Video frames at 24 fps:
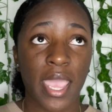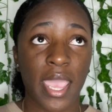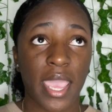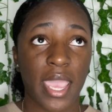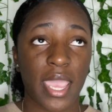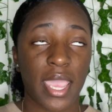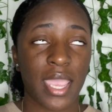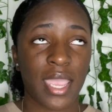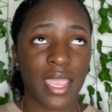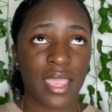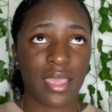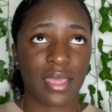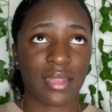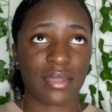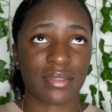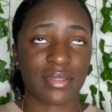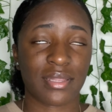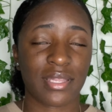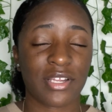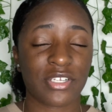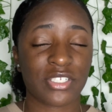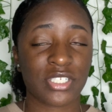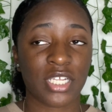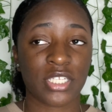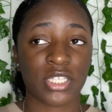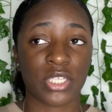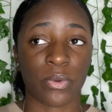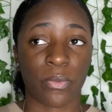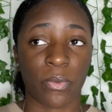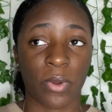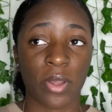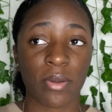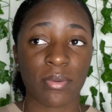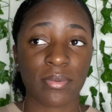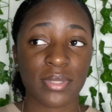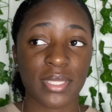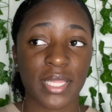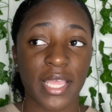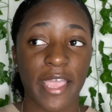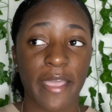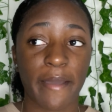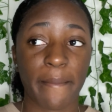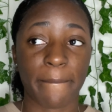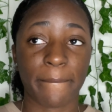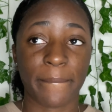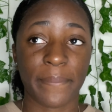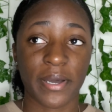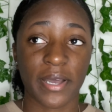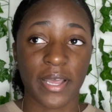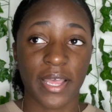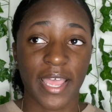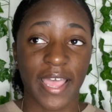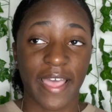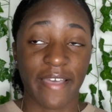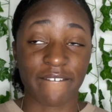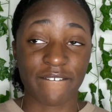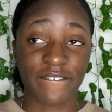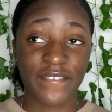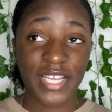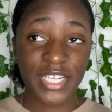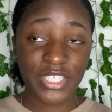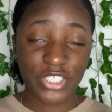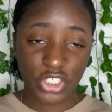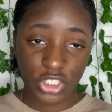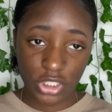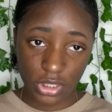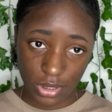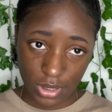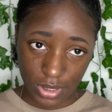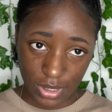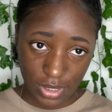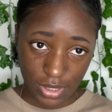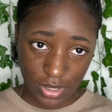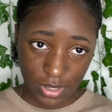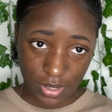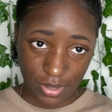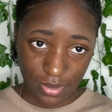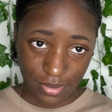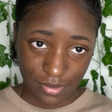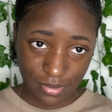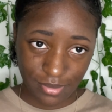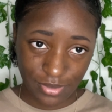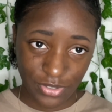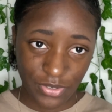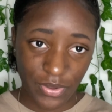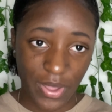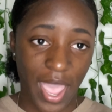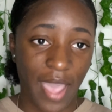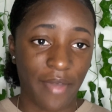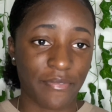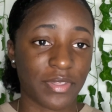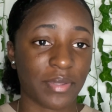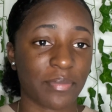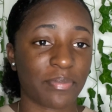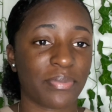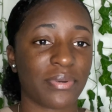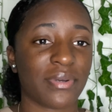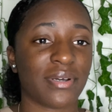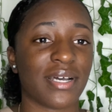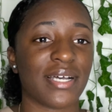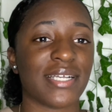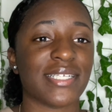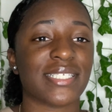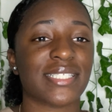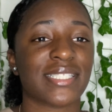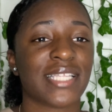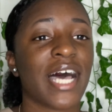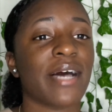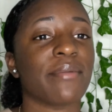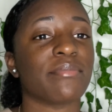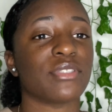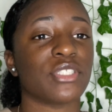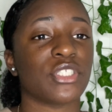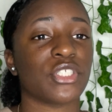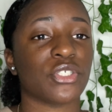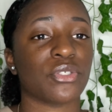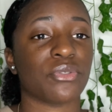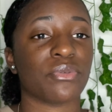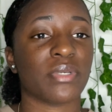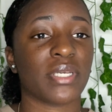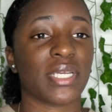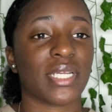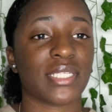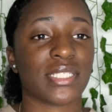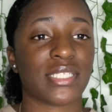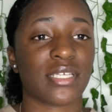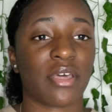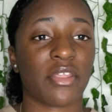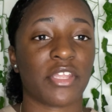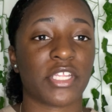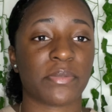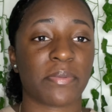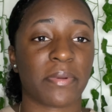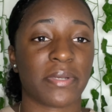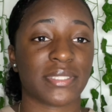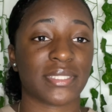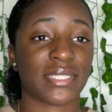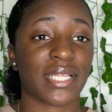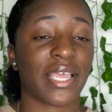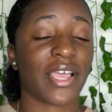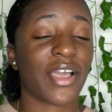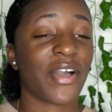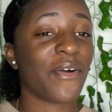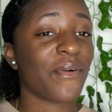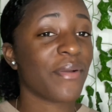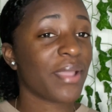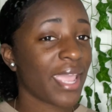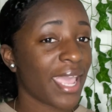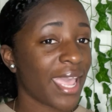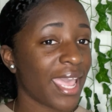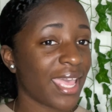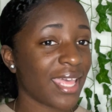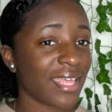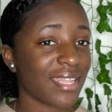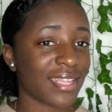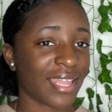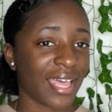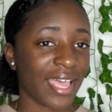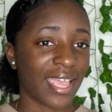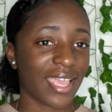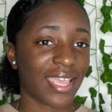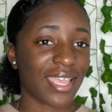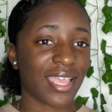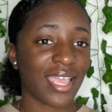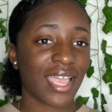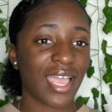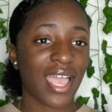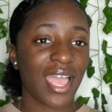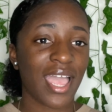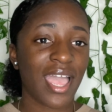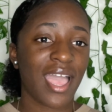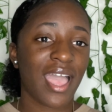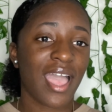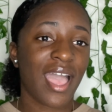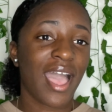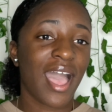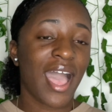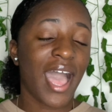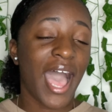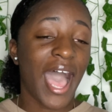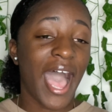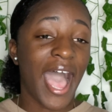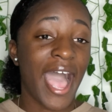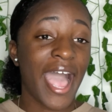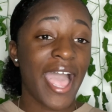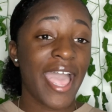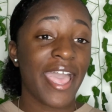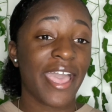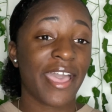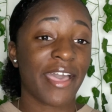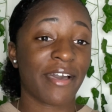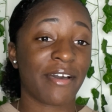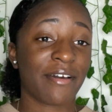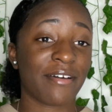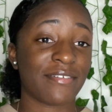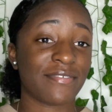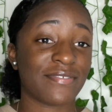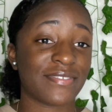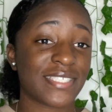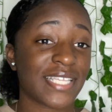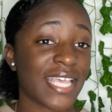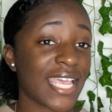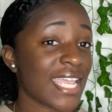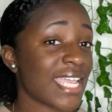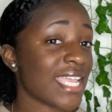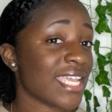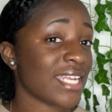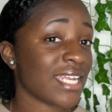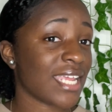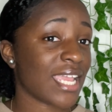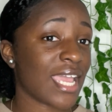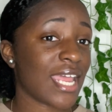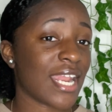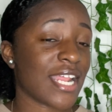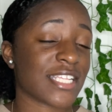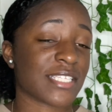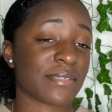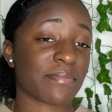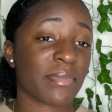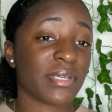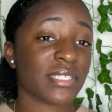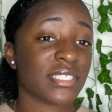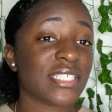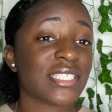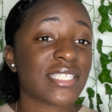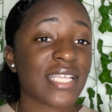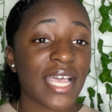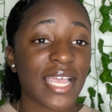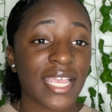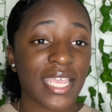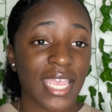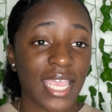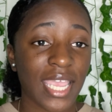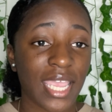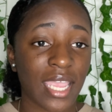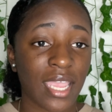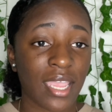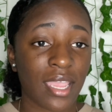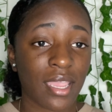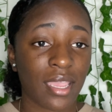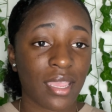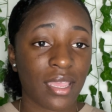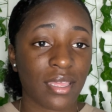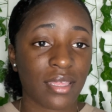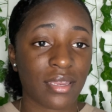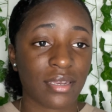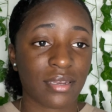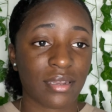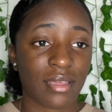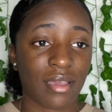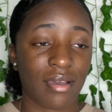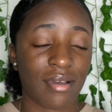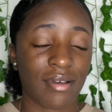And there's nothing wrong with that, but eventually you have to put a stop to it and tell this person like, okay, like, I have taken in as much as I can.